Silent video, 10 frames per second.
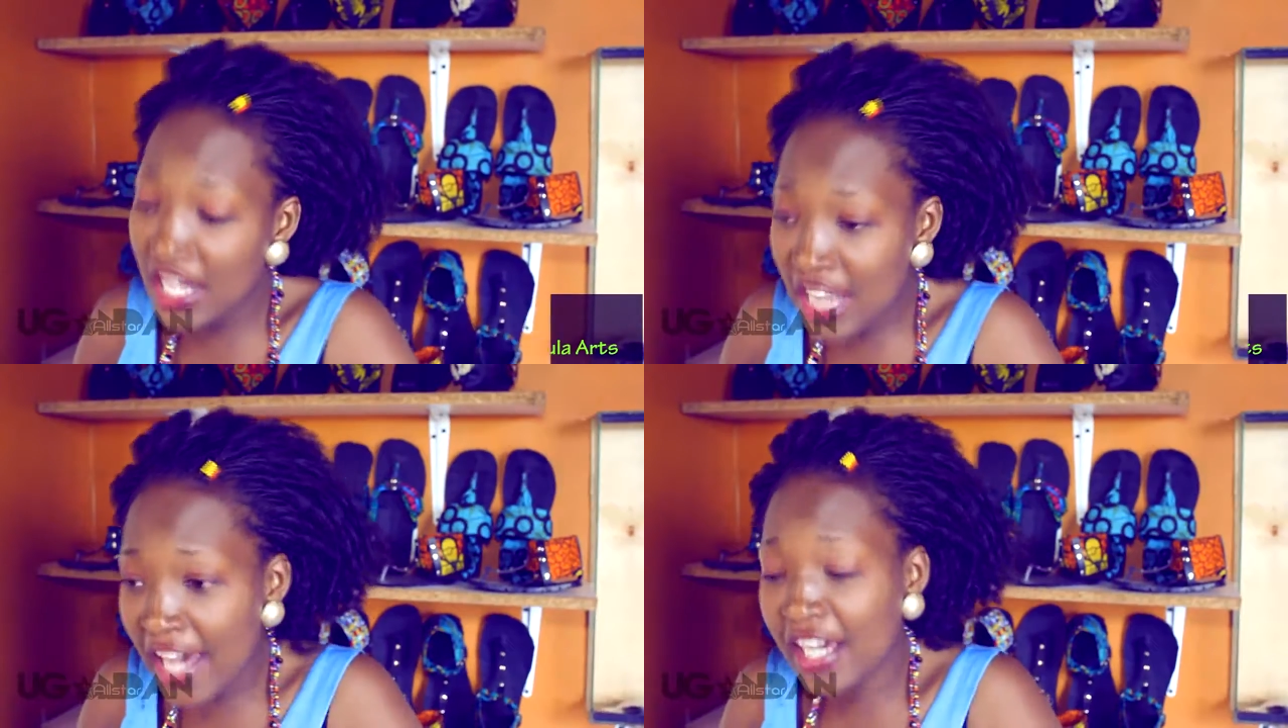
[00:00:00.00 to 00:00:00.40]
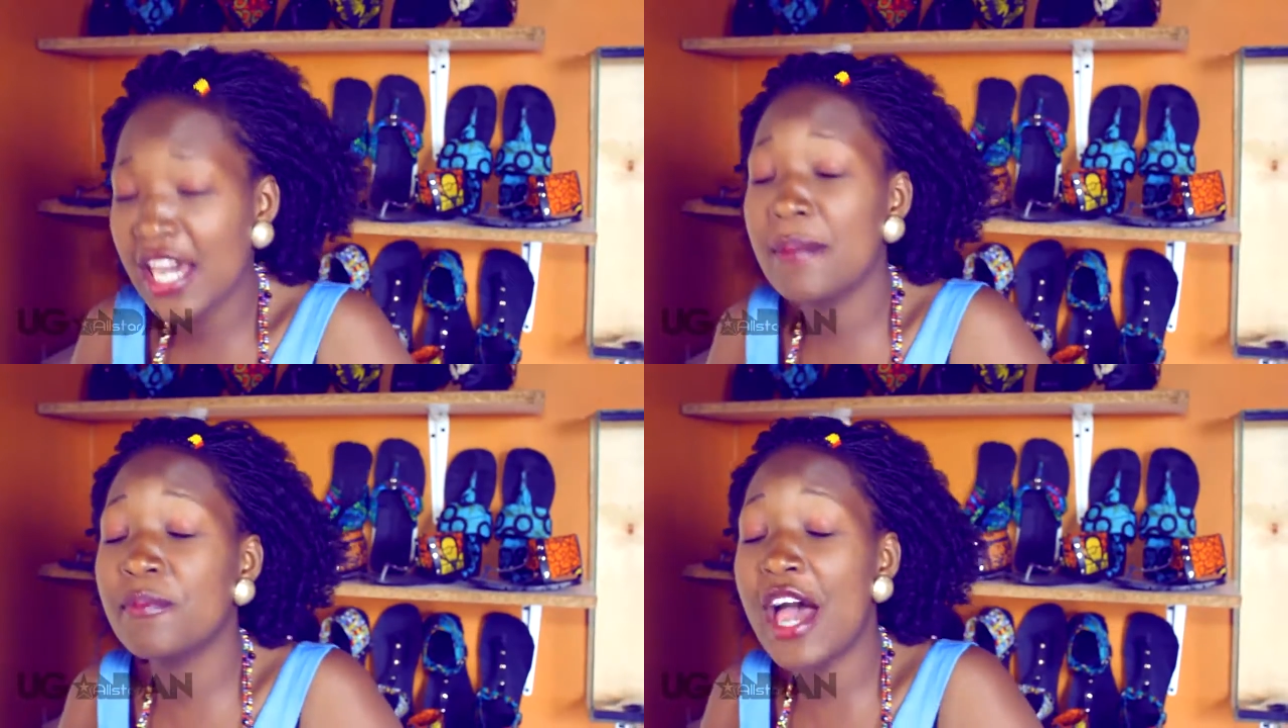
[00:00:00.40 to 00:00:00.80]
Then I
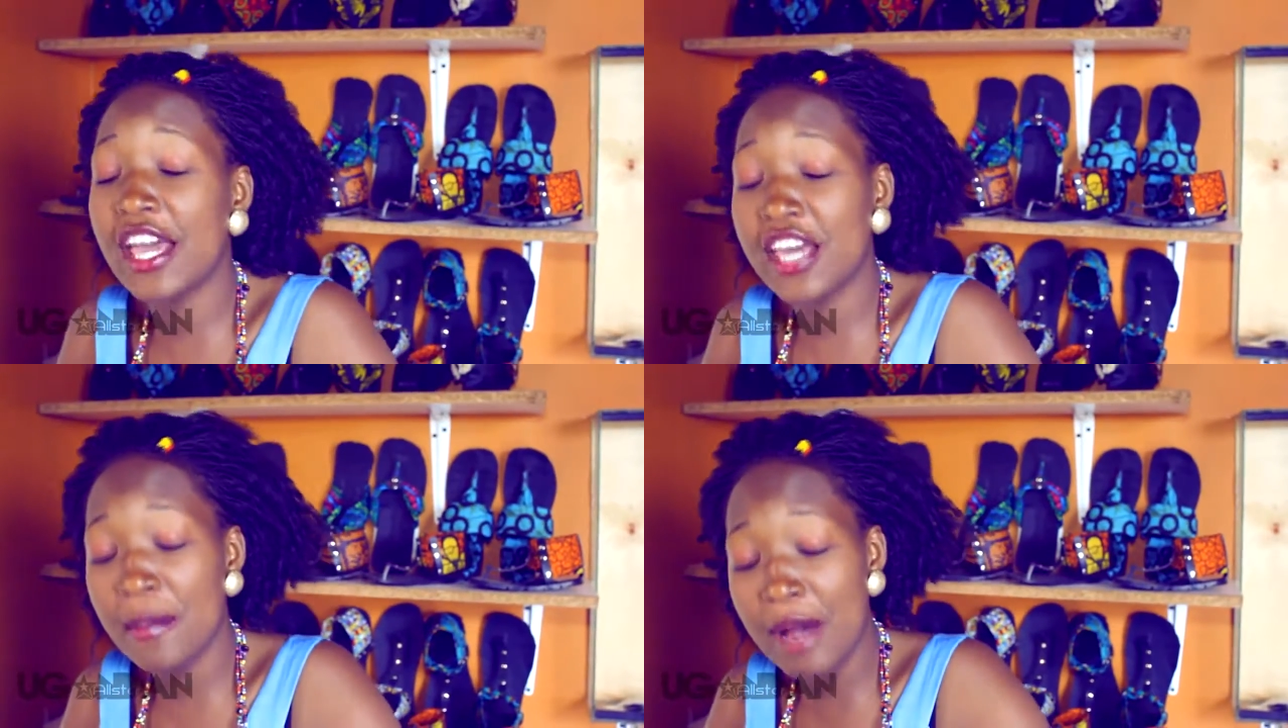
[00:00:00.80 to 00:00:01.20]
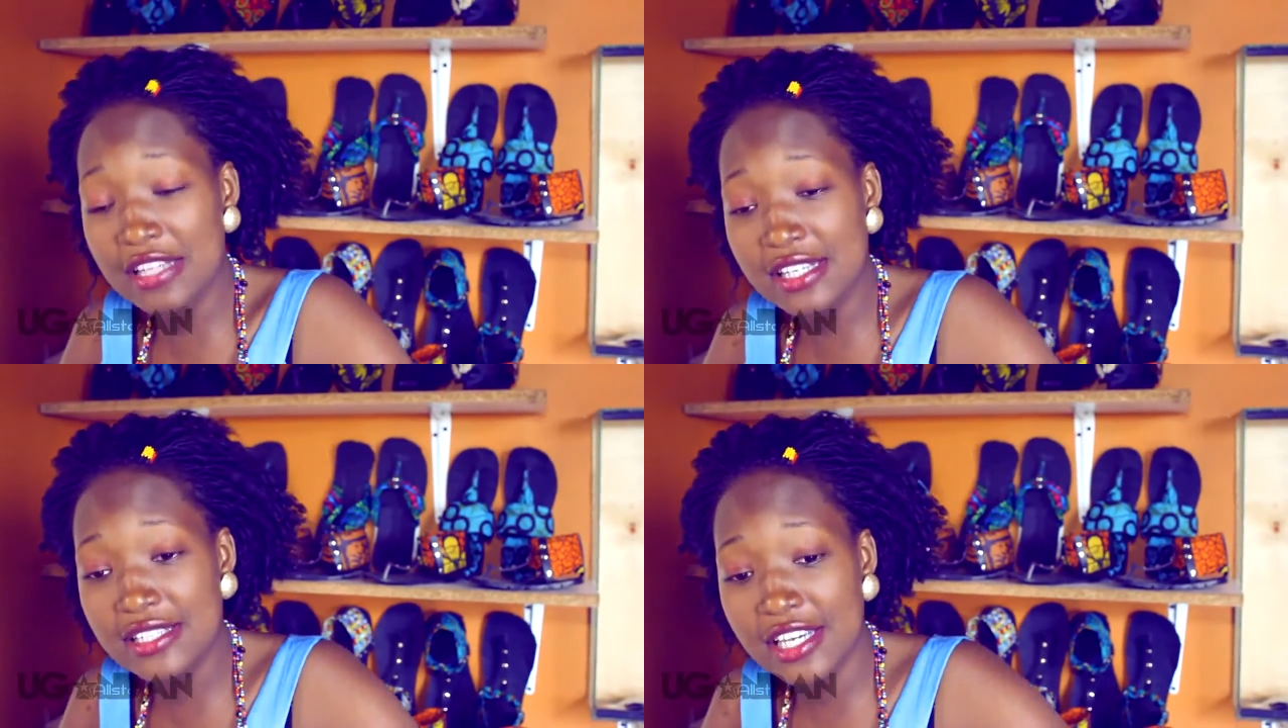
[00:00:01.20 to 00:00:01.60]
came
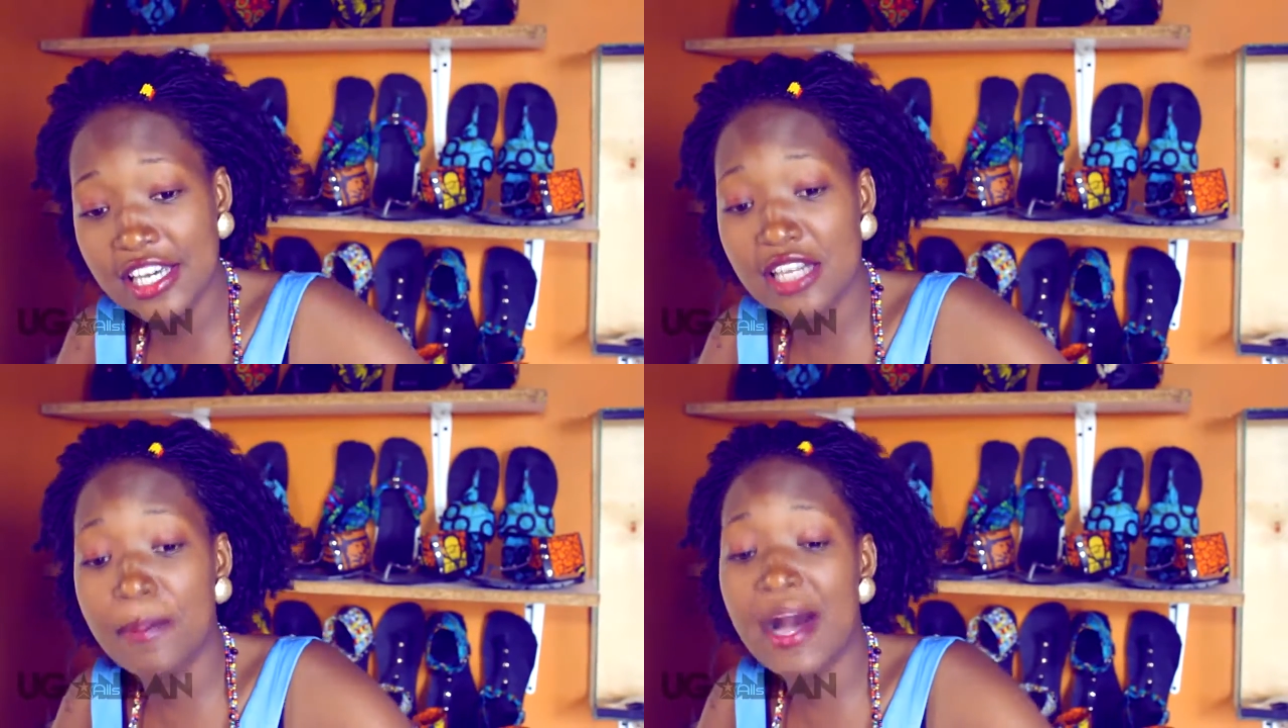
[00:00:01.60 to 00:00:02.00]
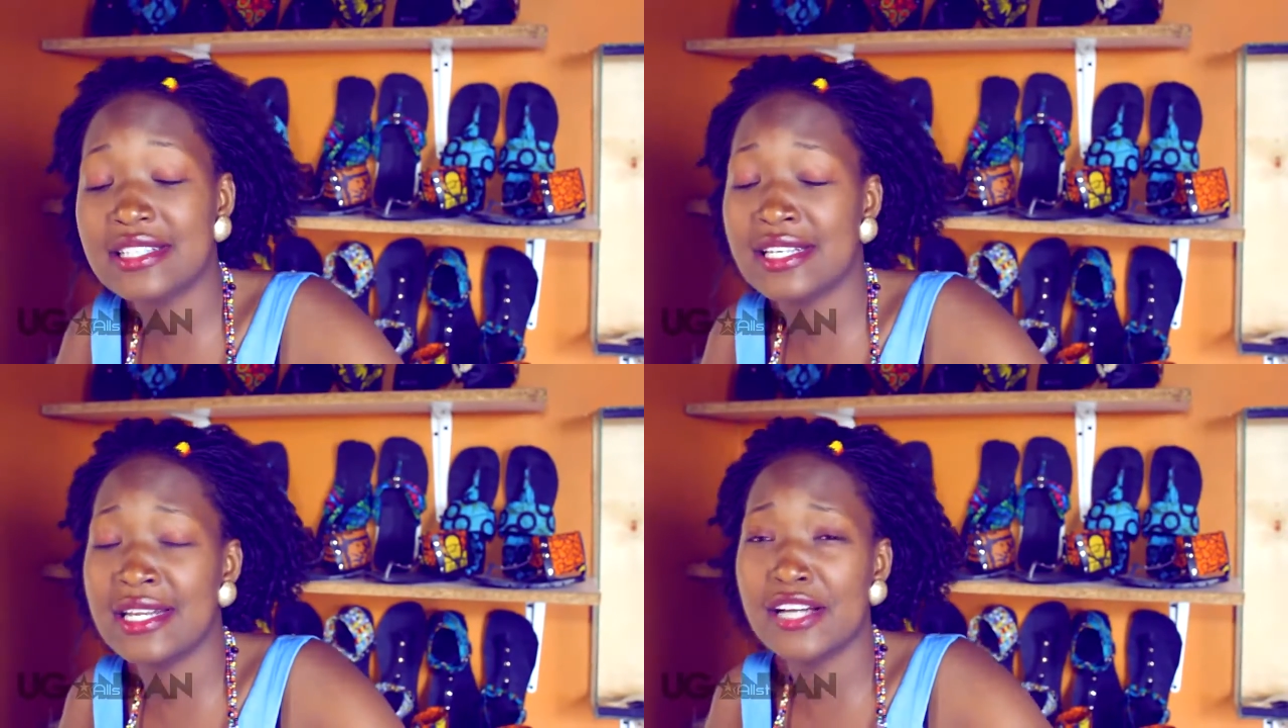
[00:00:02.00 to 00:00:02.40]
as a second
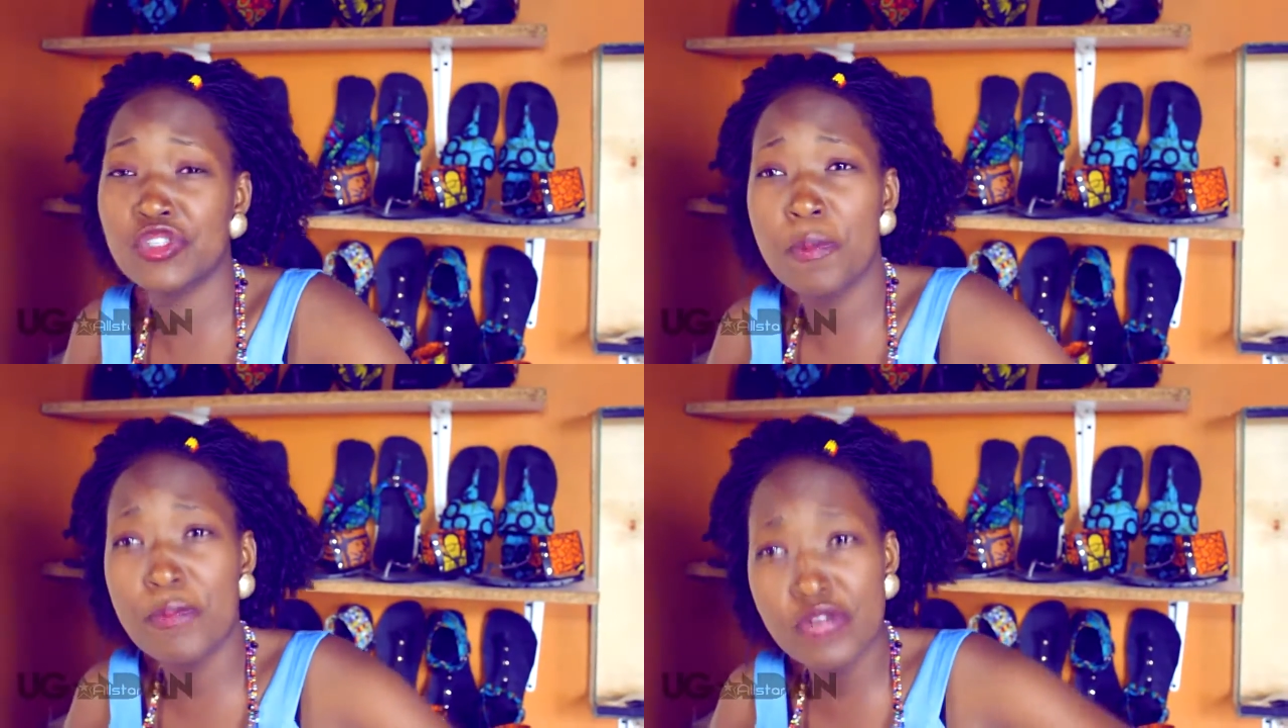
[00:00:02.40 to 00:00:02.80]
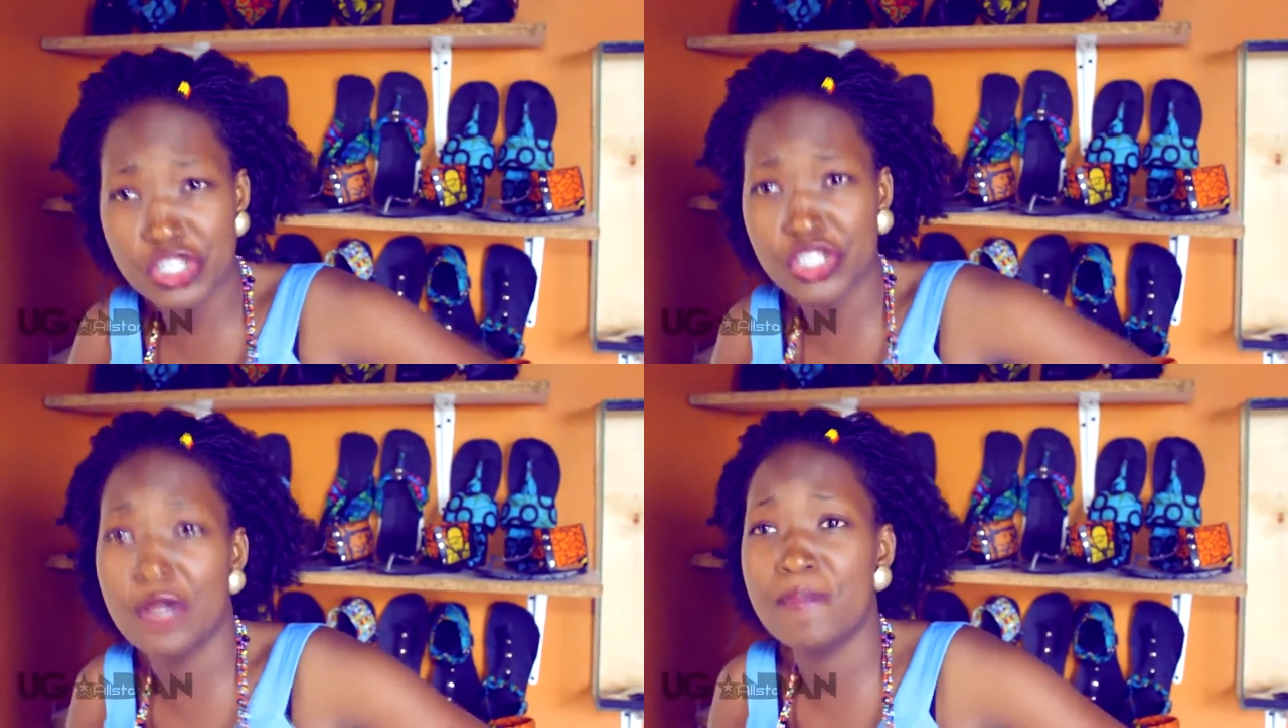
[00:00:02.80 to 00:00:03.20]
partner to
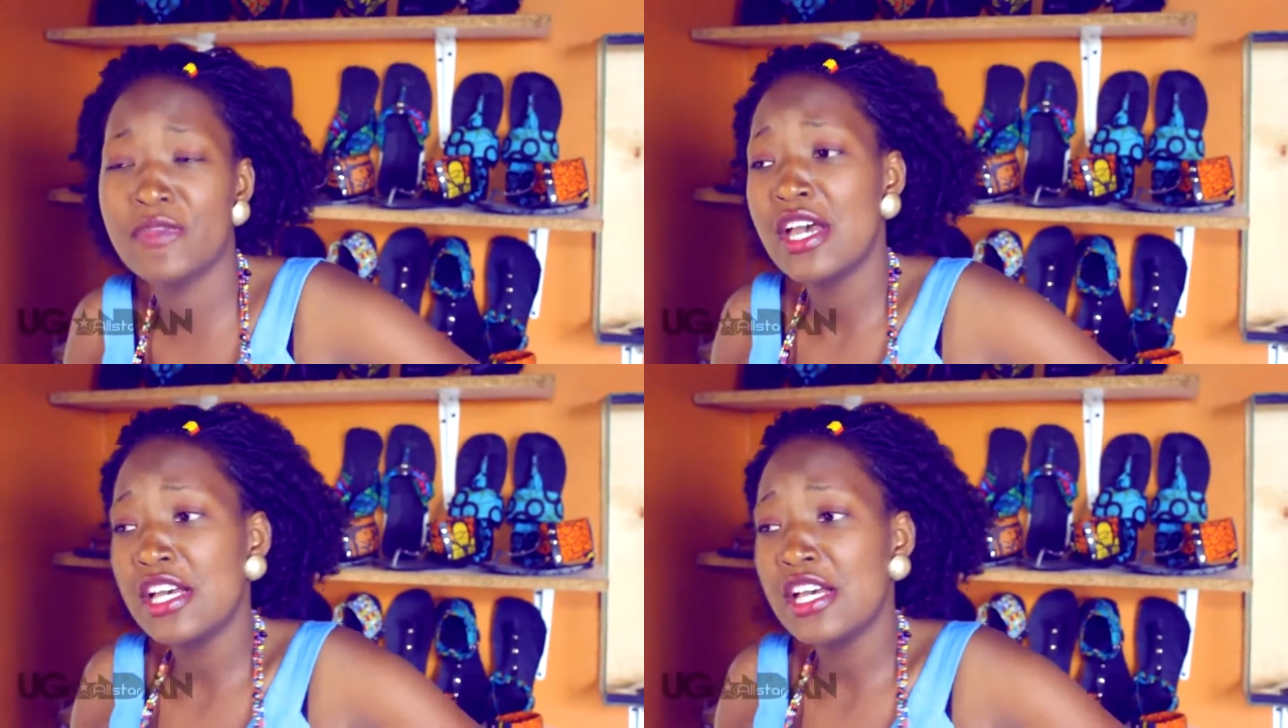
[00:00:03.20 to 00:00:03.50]
push him.